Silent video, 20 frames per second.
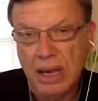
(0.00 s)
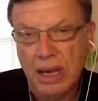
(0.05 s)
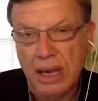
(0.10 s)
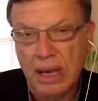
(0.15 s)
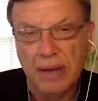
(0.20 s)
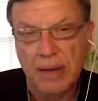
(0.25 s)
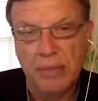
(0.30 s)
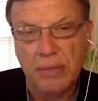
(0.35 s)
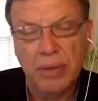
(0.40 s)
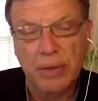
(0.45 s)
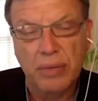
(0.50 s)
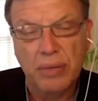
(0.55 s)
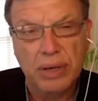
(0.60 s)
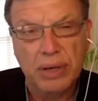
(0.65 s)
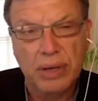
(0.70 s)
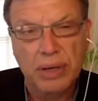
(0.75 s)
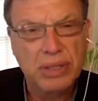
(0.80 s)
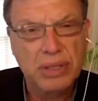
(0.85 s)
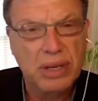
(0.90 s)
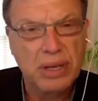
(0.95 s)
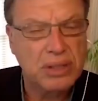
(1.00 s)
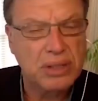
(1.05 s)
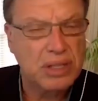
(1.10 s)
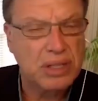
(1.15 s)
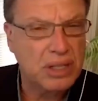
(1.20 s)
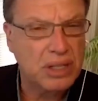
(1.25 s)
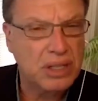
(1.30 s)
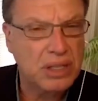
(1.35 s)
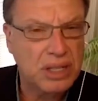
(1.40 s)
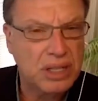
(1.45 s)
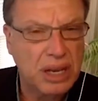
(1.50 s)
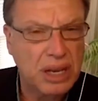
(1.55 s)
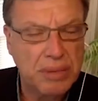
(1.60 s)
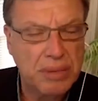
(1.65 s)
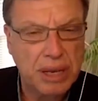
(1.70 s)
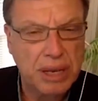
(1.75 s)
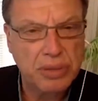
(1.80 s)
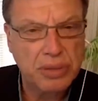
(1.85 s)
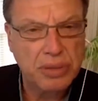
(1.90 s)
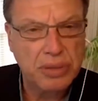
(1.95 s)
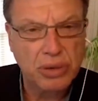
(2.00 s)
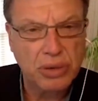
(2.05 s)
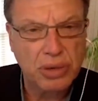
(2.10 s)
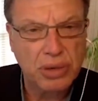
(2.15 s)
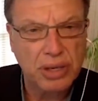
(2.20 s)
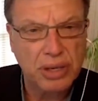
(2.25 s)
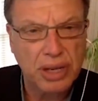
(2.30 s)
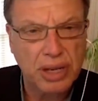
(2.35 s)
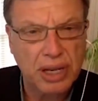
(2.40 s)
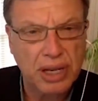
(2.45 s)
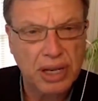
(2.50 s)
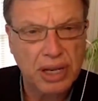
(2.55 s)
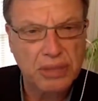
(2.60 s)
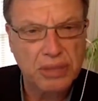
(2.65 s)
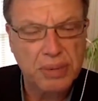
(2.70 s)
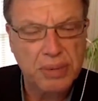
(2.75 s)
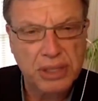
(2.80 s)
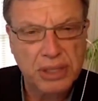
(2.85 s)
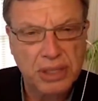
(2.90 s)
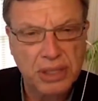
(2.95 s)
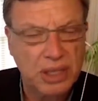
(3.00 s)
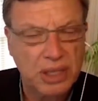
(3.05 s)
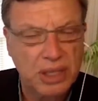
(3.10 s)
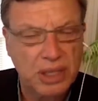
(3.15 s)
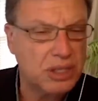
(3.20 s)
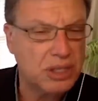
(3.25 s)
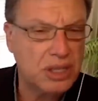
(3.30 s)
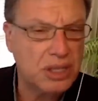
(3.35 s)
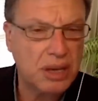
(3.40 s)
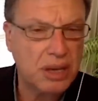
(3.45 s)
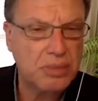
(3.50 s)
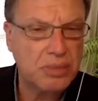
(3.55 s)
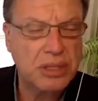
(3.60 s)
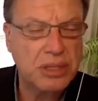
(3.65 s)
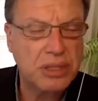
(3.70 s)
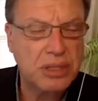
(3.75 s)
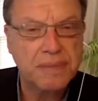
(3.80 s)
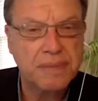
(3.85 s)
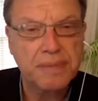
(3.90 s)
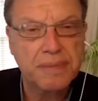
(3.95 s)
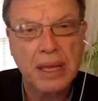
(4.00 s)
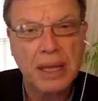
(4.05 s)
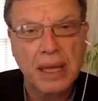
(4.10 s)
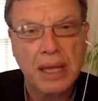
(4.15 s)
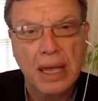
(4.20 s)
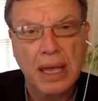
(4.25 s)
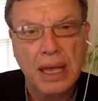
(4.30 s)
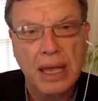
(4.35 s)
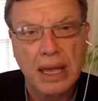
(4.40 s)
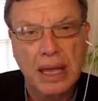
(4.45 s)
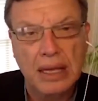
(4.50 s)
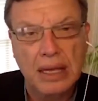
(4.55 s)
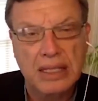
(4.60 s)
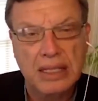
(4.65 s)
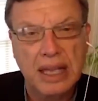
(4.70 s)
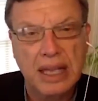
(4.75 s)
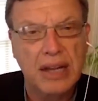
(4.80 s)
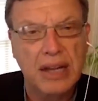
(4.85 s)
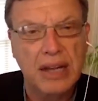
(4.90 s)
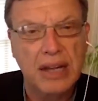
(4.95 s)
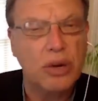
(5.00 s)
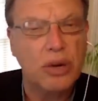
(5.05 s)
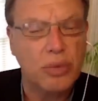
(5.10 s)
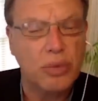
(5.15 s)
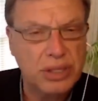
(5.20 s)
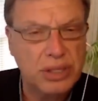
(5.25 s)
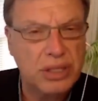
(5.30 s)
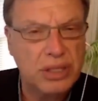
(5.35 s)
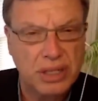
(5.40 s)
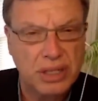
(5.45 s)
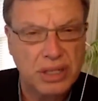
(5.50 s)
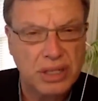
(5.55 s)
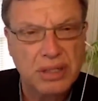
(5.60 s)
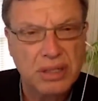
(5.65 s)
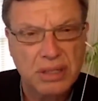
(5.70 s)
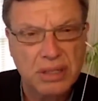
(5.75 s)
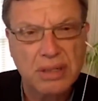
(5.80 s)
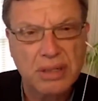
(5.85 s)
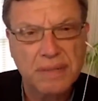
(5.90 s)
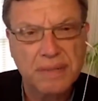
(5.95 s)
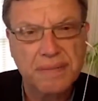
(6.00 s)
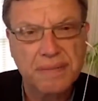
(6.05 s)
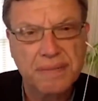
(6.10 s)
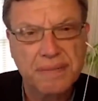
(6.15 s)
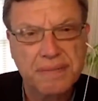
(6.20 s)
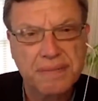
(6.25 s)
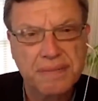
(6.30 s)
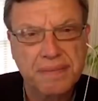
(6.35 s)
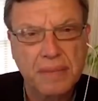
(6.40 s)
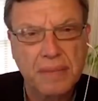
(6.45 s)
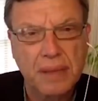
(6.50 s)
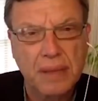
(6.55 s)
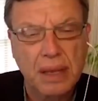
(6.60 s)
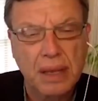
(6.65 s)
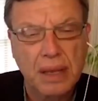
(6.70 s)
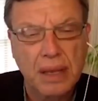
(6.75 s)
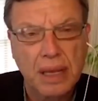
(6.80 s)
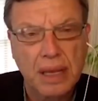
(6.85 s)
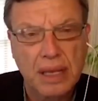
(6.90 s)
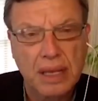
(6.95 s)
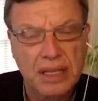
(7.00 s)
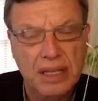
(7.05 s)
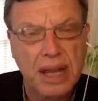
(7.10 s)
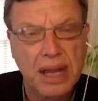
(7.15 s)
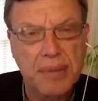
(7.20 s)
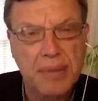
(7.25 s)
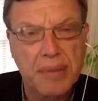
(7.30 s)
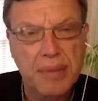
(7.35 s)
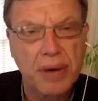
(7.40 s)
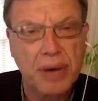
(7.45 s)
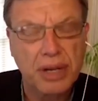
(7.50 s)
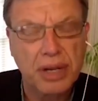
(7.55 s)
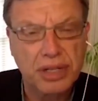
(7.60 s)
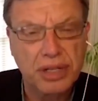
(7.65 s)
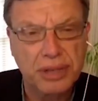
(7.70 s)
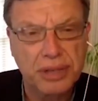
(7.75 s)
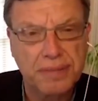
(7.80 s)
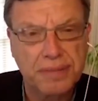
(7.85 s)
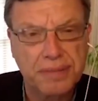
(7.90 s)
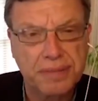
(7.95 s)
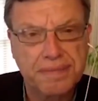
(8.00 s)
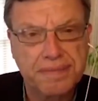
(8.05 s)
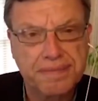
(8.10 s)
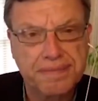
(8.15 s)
Yeah, when when you start seeing the same names circulating, especially these names, Mm-hmm. It's not coincidence. No. It's an operation.